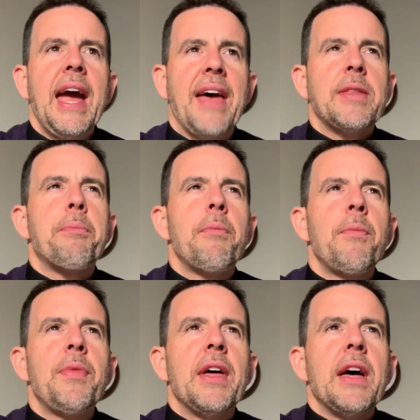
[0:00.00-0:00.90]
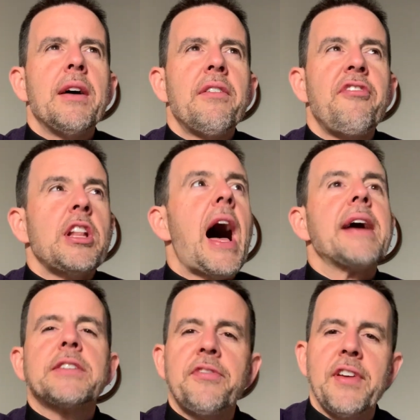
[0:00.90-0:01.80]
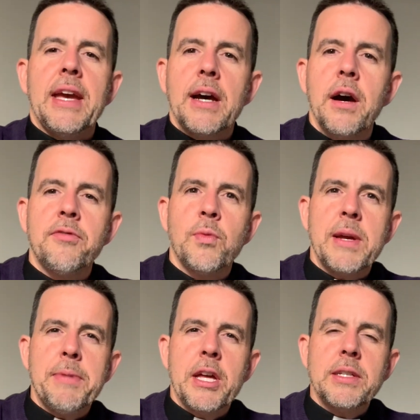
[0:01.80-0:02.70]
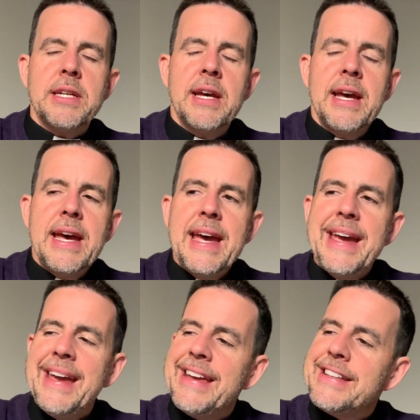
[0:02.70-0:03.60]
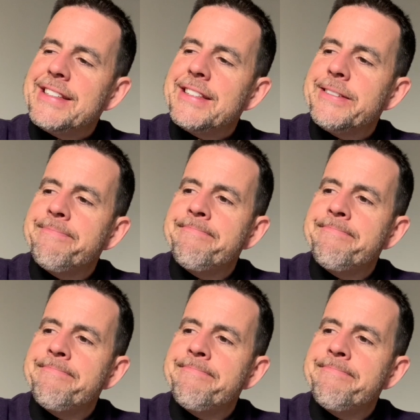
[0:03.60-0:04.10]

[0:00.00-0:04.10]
and the philosophy of Rebuilt is